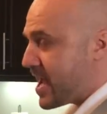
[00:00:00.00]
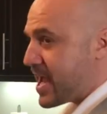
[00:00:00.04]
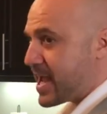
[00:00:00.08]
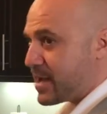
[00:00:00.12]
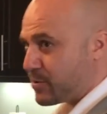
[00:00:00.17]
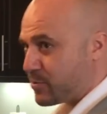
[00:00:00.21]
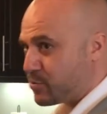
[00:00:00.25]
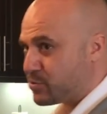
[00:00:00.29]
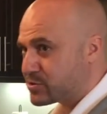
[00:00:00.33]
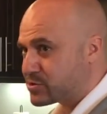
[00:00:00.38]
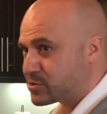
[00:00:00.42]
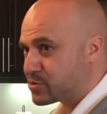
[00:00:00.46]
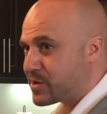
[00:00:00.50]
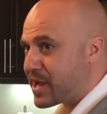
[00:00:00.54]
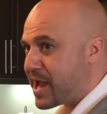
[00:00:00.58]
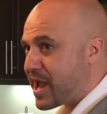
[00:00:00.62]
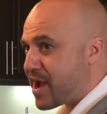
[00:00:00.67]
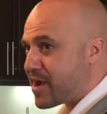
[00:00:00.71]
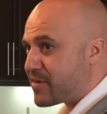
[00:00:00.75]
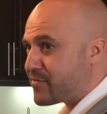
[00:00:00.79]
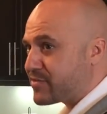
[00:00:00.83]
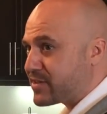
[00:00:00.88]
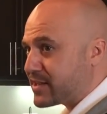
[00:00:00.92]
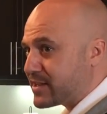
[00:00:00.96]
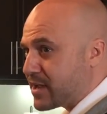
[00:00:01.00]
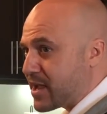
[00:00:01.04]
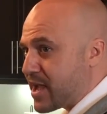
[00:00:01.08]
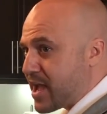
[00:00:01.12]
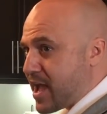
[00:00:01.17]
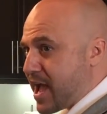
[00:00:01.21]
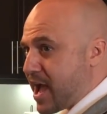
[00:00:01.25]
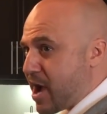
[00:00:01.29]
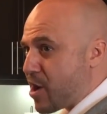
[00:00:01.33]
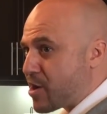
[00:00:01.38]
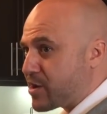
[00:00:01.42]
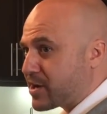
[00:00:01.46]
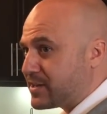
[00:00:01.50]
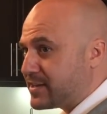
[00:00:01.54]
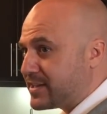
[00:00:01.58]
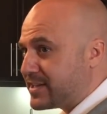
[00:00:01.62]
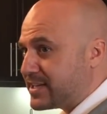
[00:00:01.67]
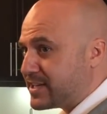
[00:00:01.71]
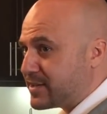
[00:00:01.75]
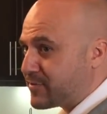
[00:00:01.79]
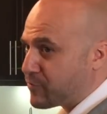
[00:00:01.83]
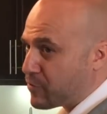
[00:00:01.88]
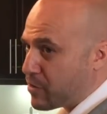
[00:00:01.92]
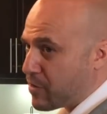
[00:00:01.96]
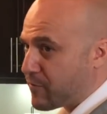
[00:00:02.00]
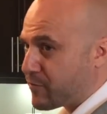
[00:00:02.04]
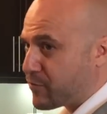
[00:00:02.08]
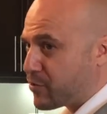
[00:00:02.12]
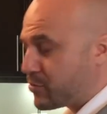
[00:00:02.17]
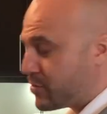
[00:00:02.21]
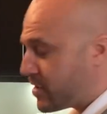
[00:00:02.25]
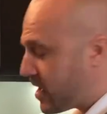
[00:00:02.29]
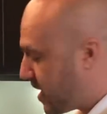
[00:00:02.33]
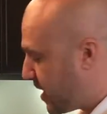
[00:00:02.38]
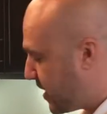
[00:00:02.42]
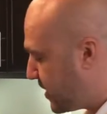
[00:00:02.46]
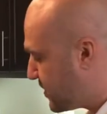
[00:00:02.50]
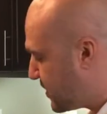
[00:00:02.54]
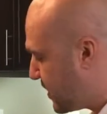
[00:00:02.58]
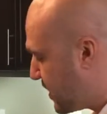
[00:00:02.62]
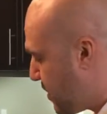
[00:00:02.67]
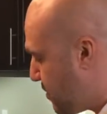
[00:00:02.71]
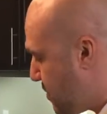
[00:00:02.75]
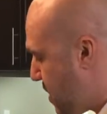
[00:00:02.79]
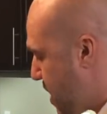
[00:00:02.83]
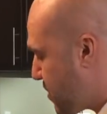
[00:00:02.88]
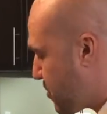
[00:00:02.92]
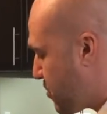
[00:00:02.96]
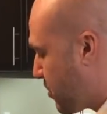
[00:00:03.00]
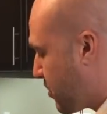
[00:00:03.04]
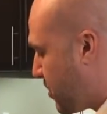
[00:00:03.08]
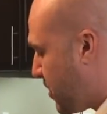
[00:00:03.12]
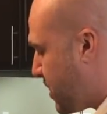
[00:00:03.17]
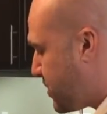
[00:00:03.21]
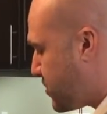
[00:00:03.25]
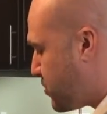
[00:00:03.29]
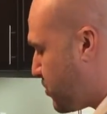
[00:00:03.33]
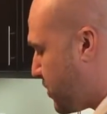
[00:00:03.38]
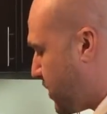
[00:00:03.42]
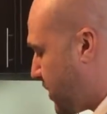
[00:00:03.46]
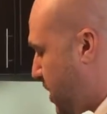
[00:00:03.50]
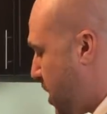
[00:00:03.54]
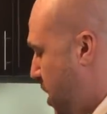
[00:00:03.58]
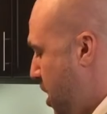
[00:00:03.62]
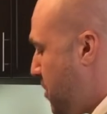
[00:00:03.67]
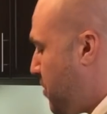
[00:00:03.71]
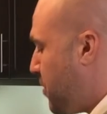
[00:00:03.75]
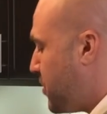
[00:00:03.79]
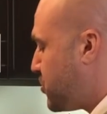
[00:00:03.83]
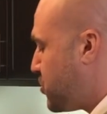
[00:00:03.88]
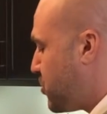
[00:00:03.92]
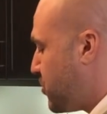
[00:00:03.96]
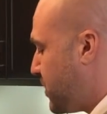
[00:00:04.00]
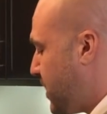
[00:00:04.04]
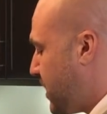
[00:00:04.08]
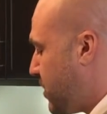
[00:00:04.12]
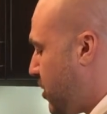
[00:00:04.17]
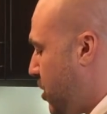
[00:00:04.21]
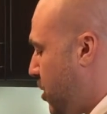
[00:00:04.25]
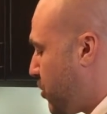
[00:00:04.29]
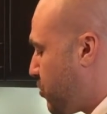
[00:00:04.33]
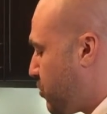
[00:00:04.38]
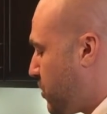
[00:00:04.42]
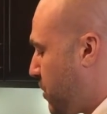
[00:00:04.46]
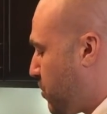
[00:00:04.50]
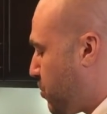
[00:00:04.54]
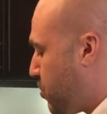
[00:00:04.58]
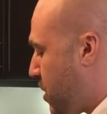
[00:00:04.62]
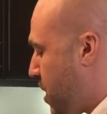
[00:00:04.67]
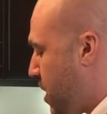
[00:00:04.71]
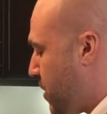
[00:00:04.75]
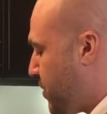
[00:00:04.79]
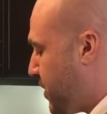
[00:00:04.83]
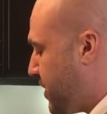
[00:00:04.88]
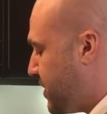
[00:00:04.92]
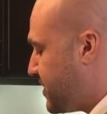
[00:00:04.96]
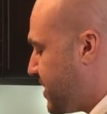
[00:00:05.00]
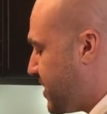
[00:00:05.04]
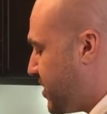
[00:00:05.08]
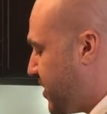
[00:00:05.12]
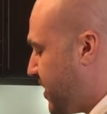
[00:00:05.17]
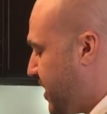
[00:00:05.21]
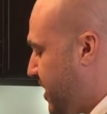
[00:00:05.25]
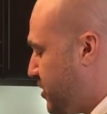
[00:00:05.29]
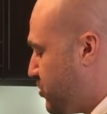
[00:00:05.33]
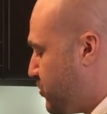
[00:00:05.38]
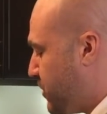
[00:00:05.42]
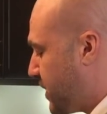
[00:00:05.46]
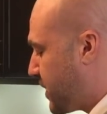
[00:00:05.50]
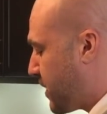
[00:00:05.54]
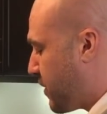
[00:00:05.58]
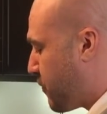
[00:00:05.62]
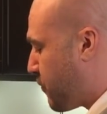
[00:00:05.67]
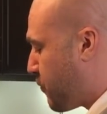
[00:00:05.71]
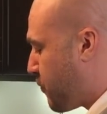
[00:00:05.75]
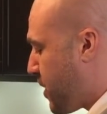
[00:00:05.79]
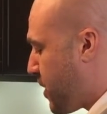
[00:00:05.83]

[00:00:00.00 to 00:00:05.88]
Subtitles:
It will still have the alkalinity for a few days and the microclustering, but you need all 3 properties and you need to drink it